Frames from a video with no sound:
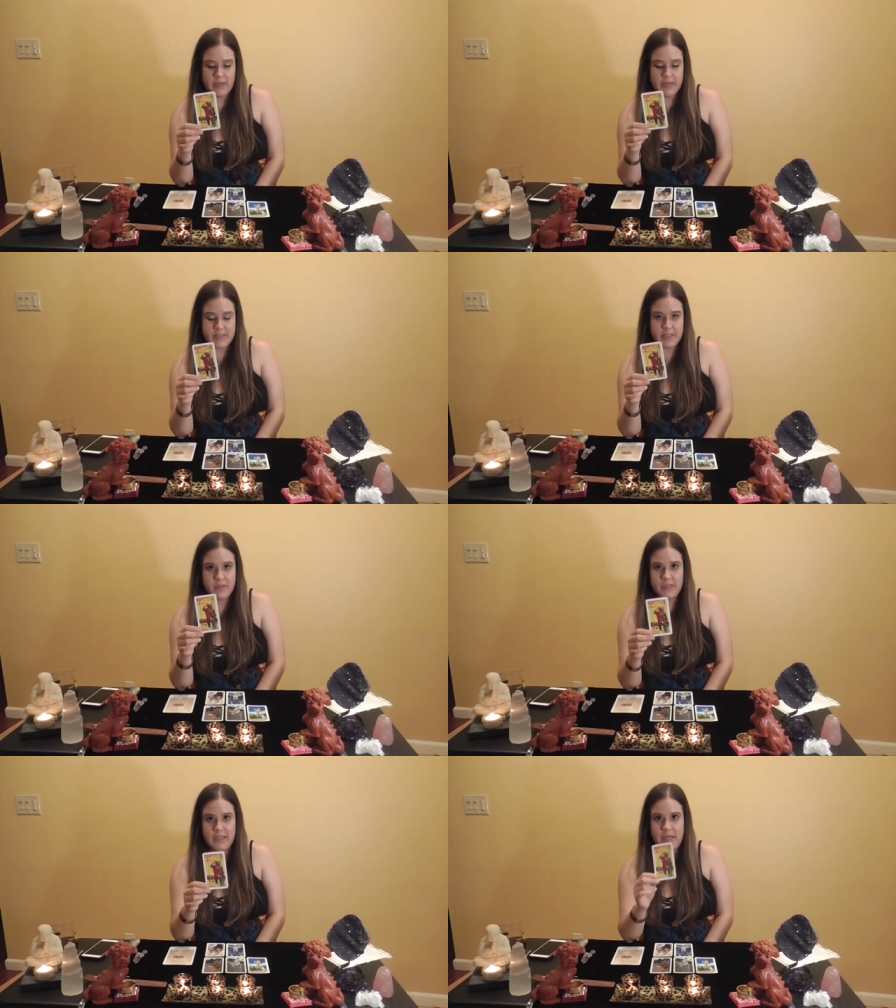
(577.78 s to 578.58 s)
it's
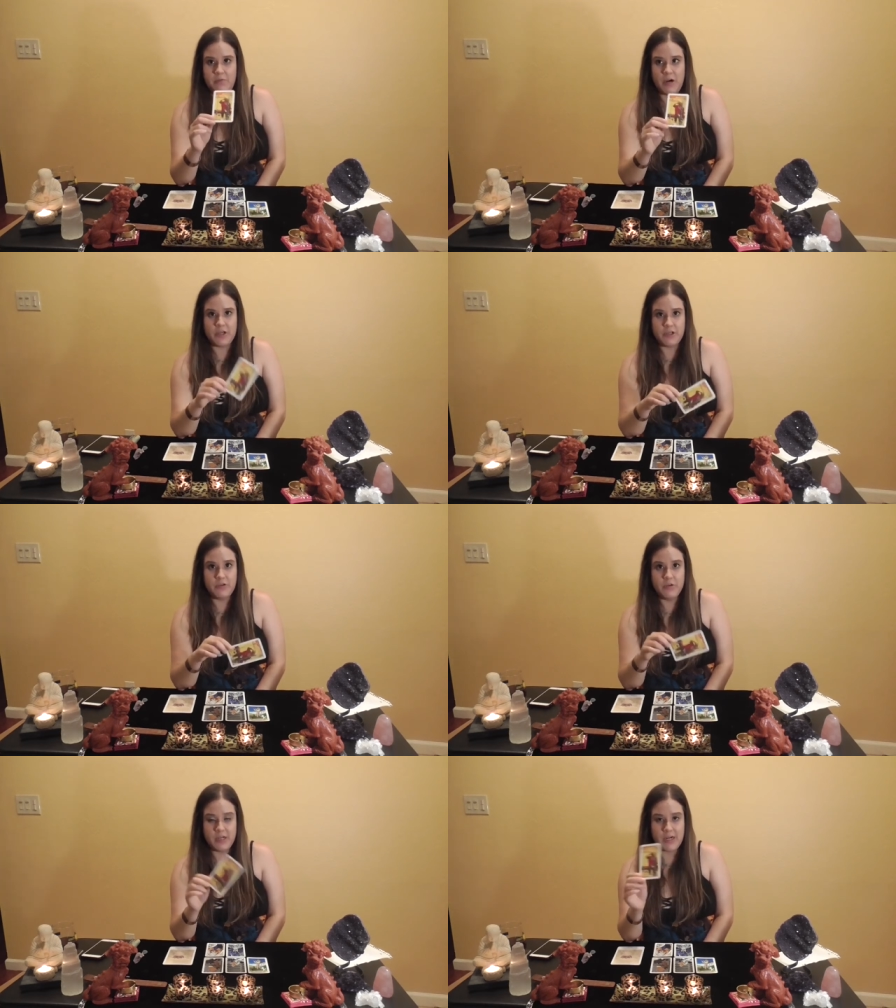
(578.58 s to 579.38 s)
either that they want
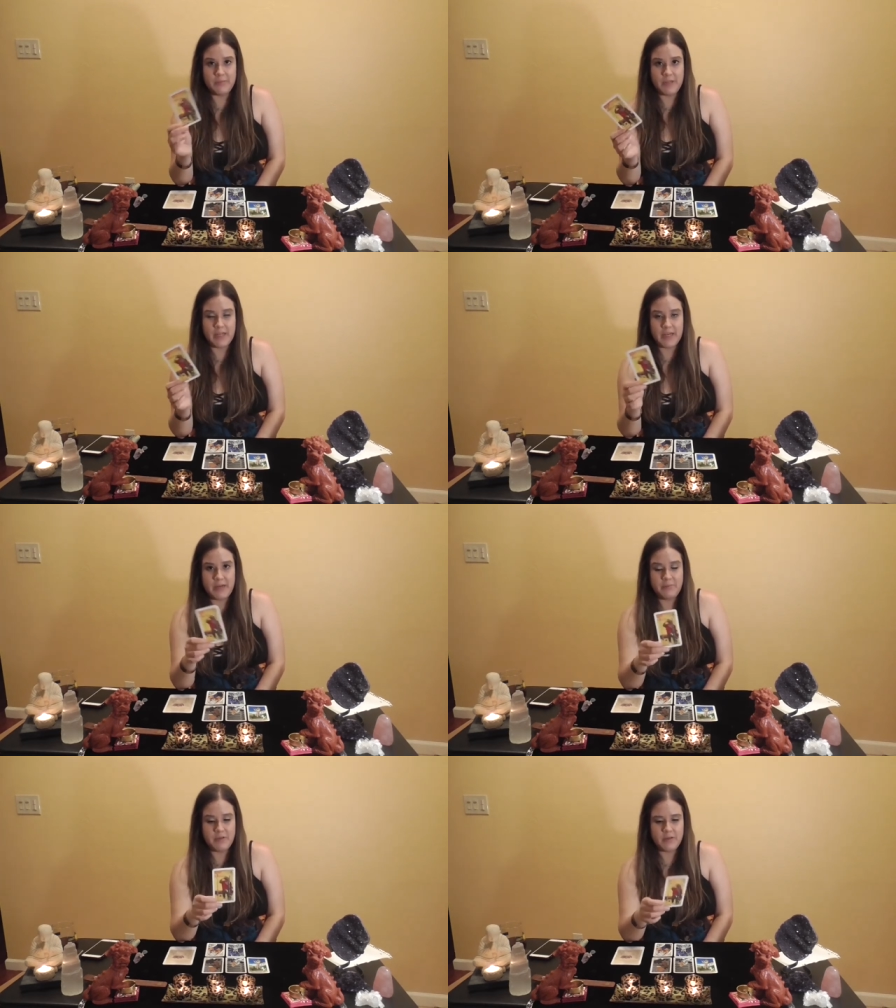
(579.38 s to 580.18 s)
you to come to
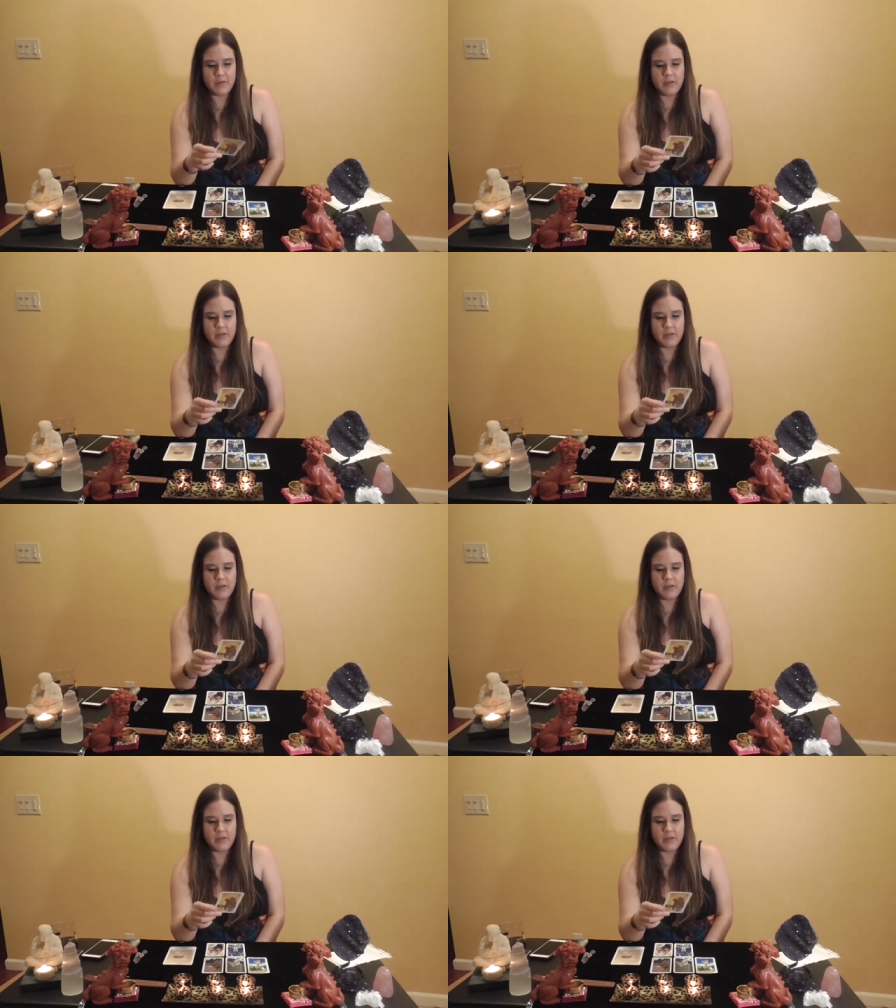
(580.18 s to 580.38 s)
them,